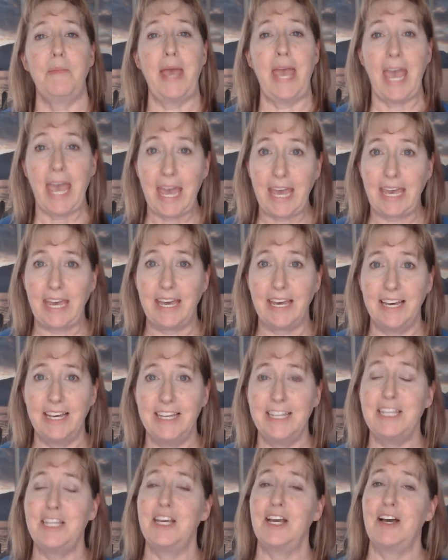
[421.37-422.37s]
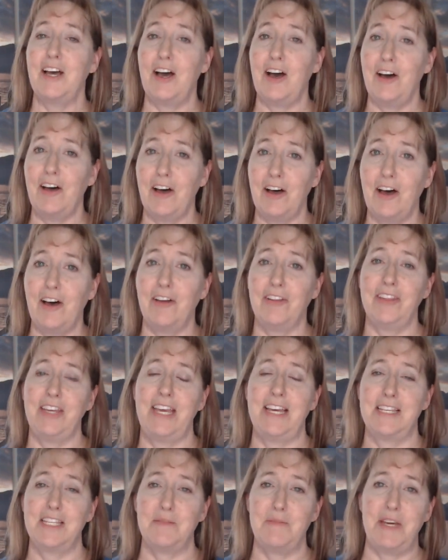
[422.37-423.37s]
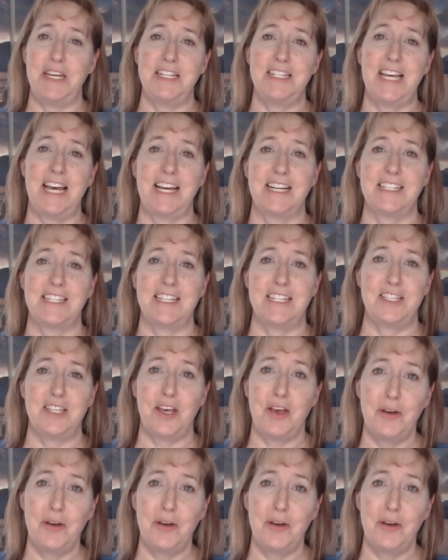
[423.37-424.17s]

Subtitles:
pay all the estimated tax that's